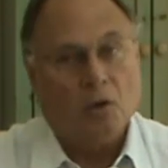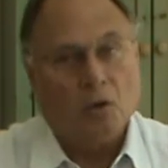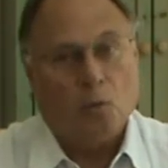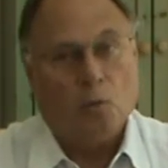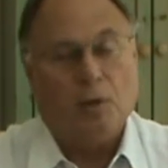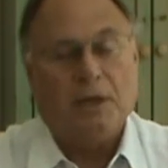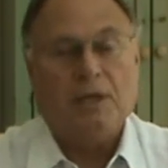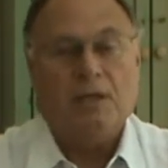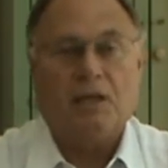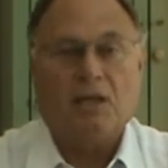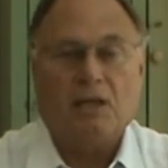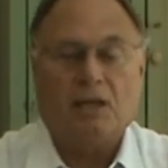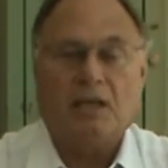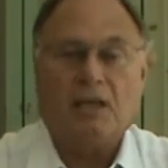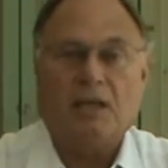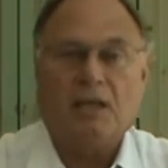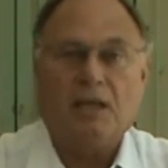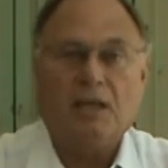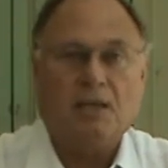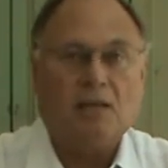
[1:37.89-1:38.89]
We did it
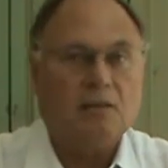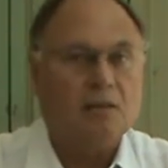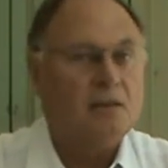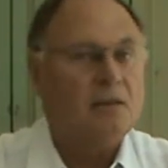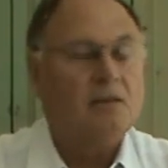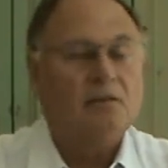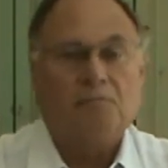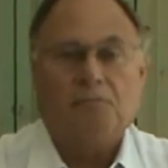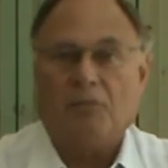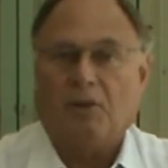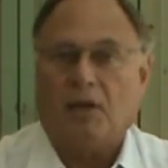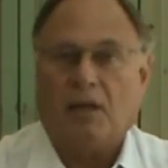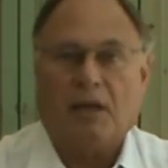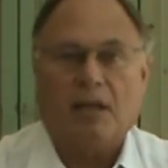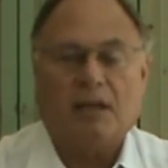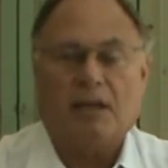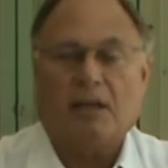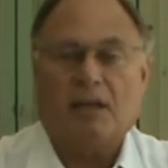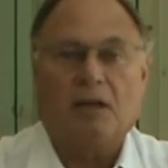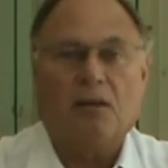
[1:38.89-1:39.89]
again,
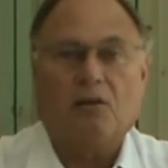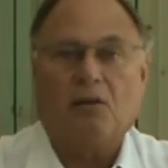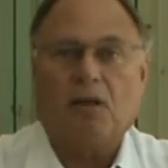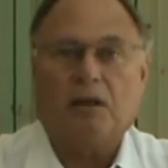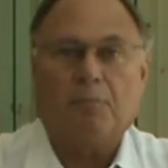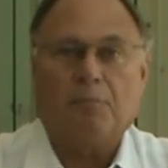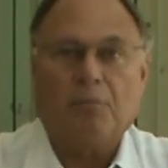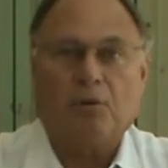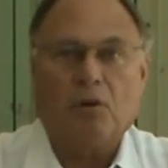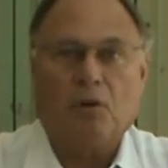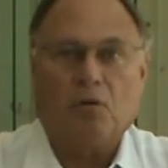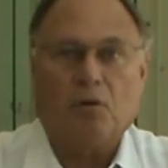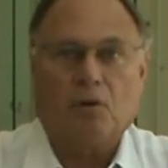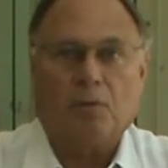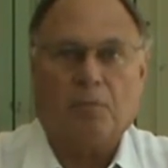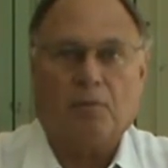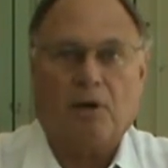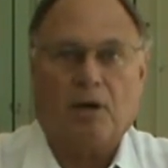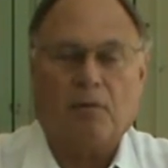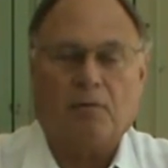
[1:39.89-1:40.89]
and it cleared up, no other
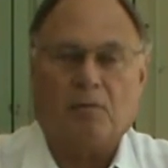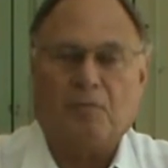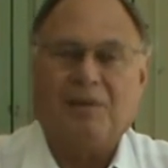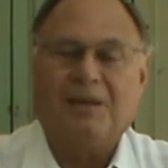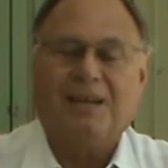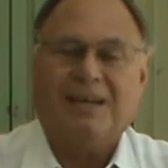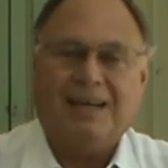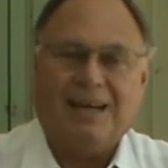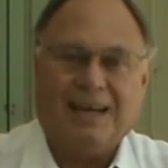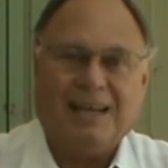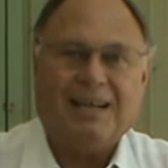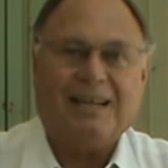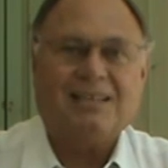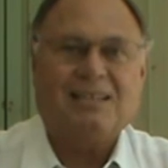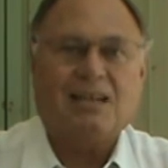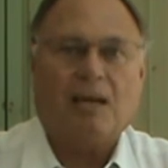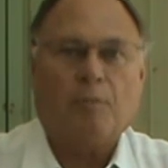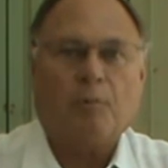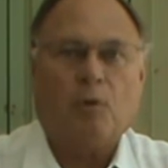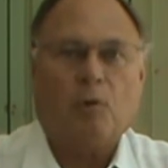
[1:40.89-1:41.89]
problem.
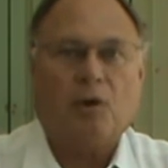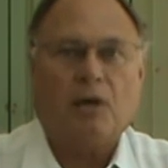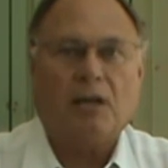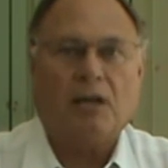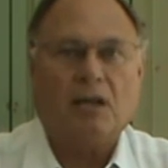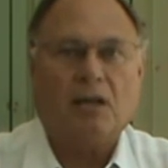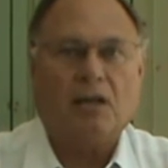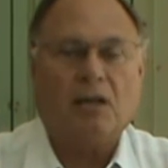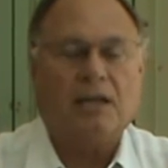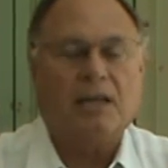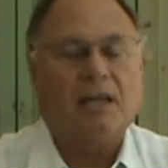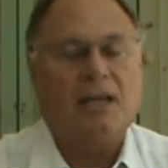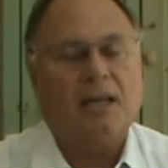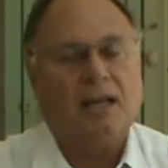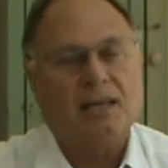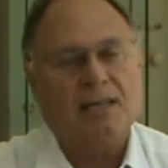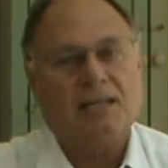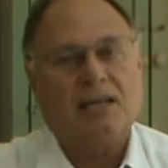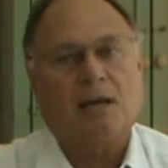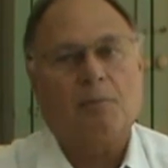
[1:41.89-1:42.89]
Anytime we want healing,
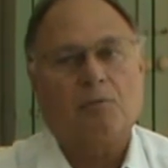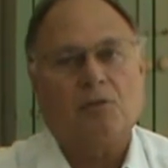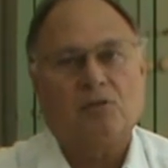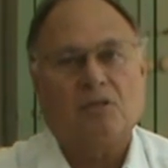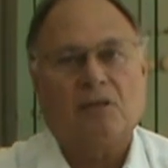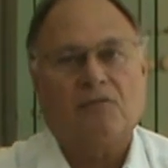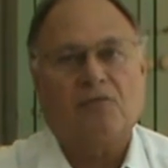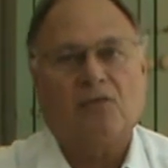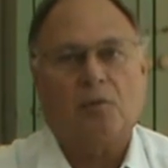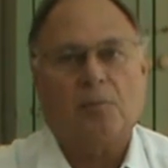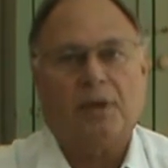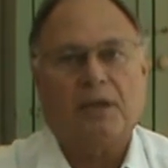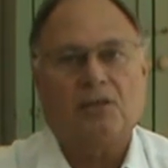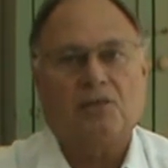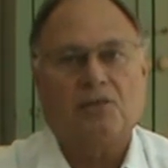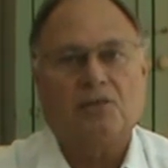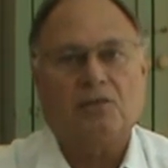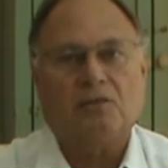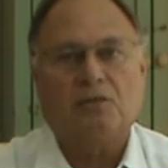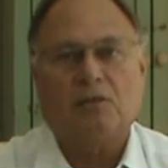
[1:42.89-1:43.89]
anytime there's
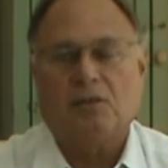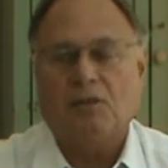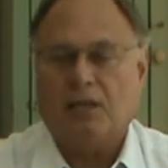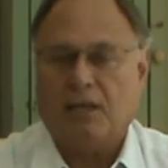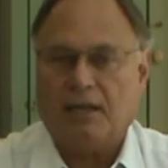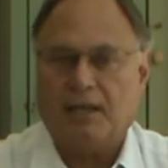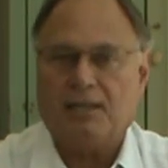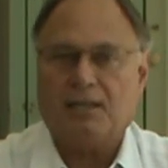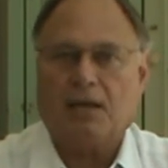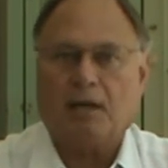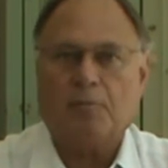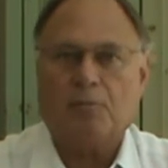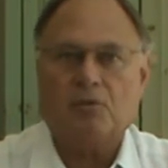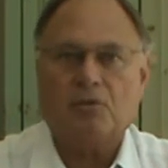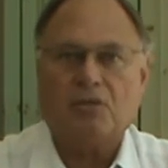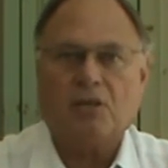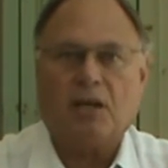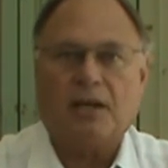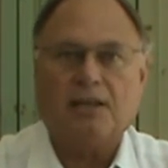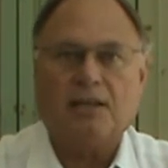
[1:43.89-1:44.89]
inflammation, anytime
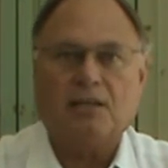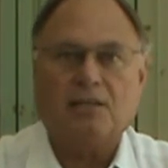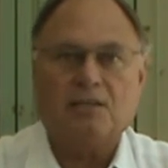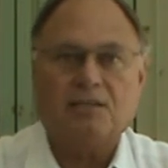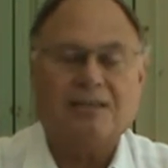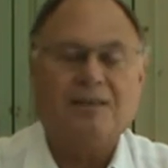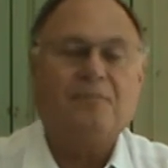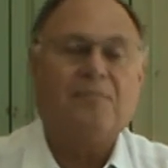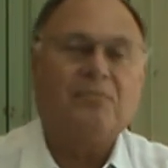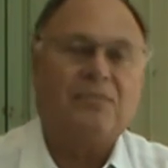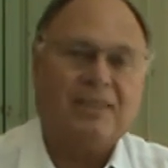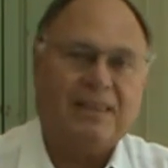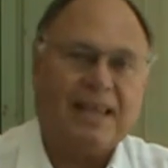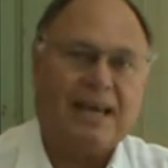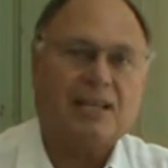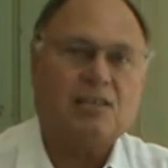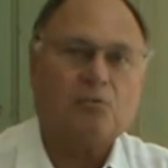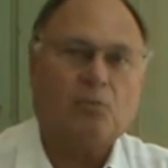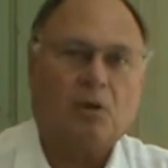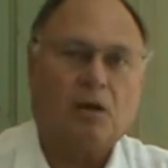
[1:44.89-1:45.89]
there's tightness,
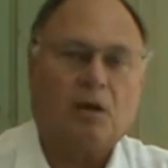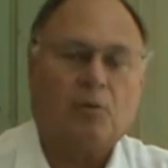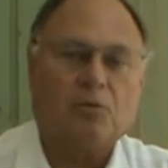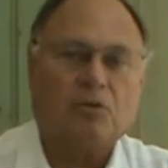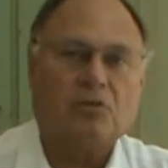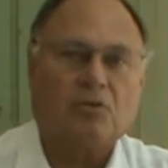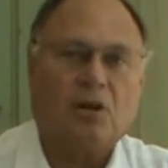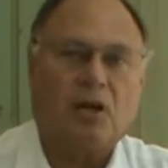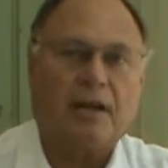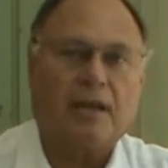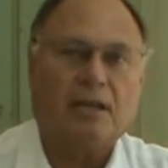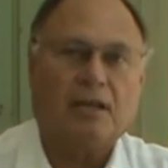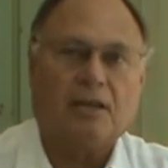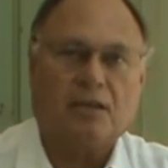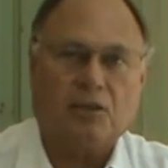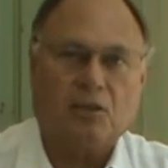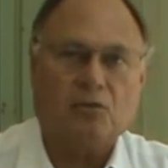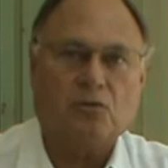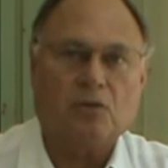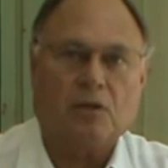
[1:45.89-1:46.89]
that's when I would try it, and it
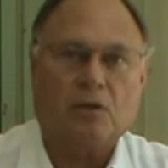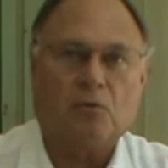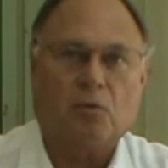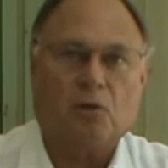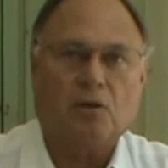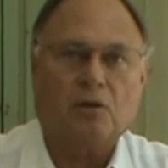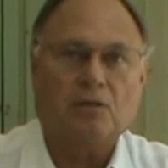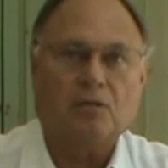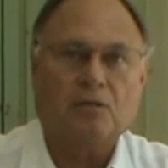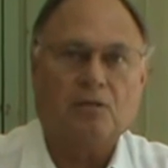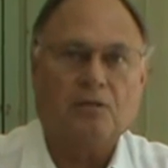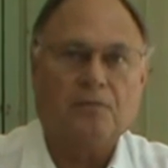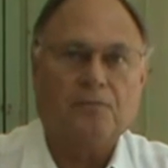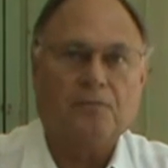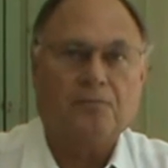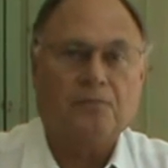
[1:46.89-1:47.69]
usually works.